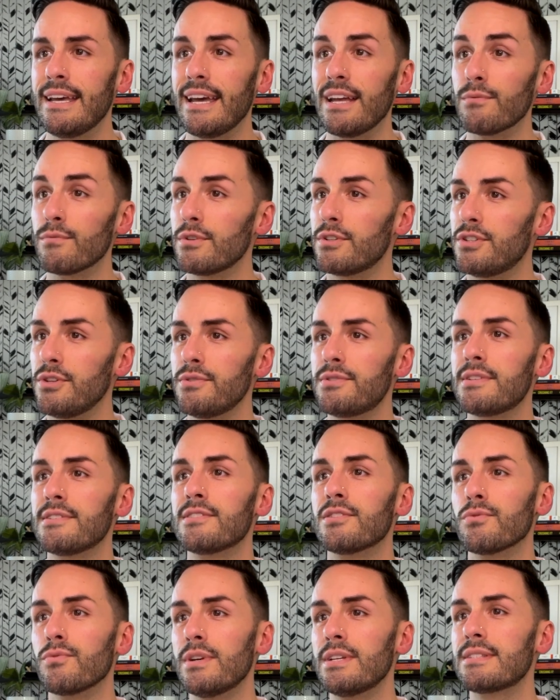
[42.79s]
and
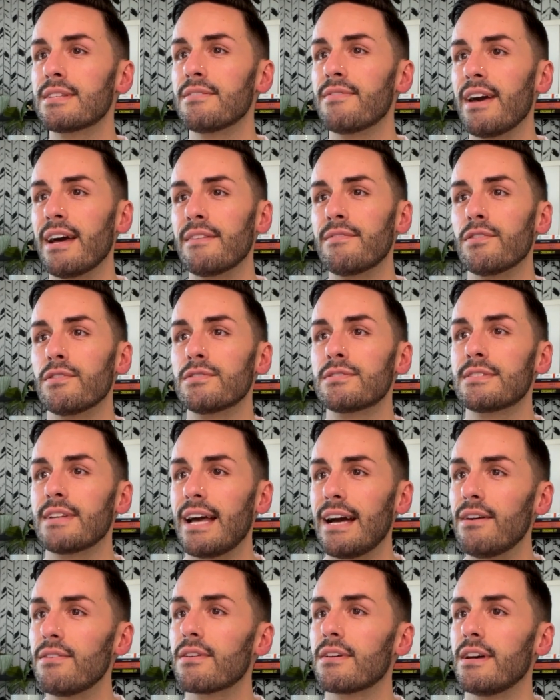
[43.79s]
reduces the risk of adverse
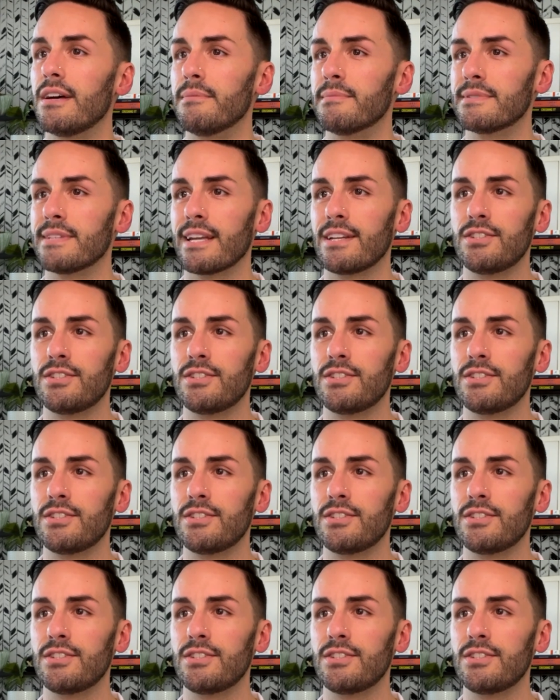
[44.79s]
outcomes